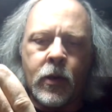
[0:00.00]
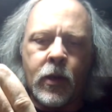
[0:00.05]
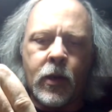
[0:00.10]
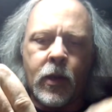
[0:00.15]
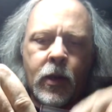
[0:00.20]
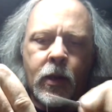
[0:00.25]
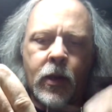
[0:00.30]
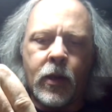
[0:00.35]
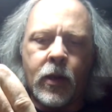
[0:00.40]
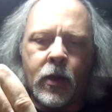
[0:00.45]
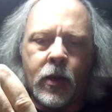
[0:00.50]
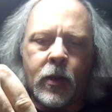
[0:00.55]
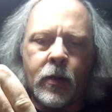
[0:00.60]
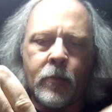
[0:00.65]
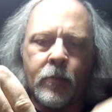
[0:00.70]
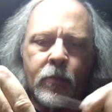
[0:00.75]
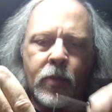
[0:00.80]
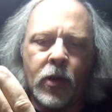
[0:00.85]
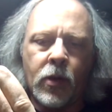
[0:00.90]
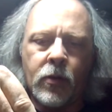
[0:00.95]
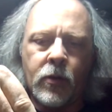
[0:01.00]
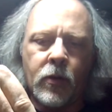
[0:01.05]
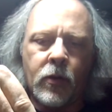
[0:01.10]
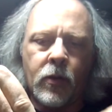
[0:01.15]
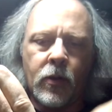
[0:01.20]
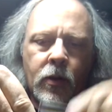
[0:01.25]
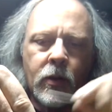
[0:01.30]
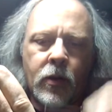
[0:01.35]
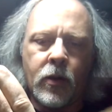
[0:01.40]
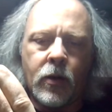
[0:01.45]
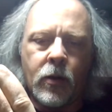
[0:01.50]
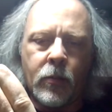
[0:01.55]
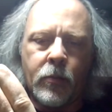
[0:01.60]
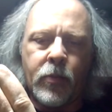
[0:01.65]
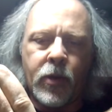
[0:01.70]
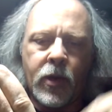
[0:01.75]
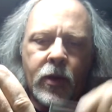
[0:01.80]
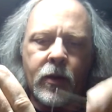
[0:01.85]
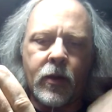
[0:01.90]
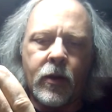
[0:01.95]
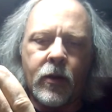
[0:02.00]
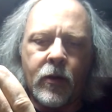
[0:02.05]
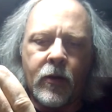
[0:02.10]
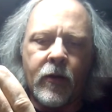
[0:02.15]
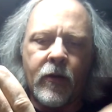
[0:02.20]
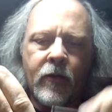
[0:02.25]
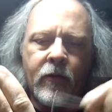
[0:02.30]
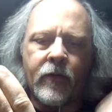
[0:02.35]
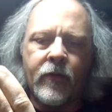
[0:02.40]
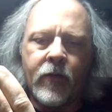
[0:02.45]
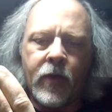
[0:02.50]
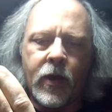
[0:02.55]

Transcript: and build a little bit of